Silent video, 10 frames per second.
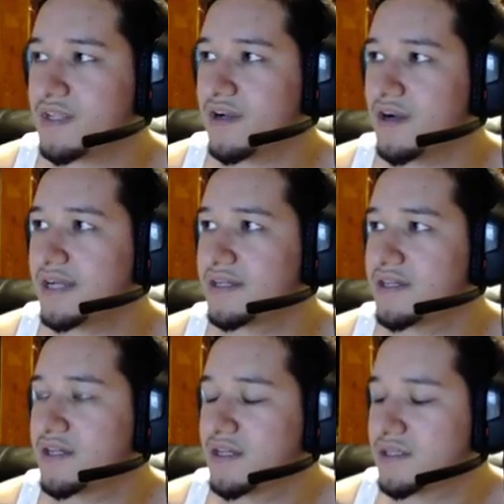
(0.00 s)
Alright,
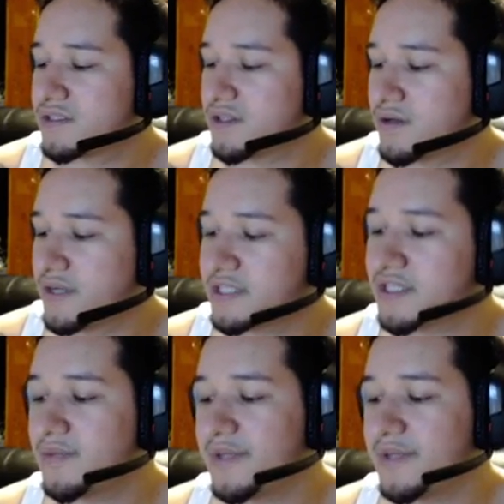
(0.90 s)
so it's gonna be a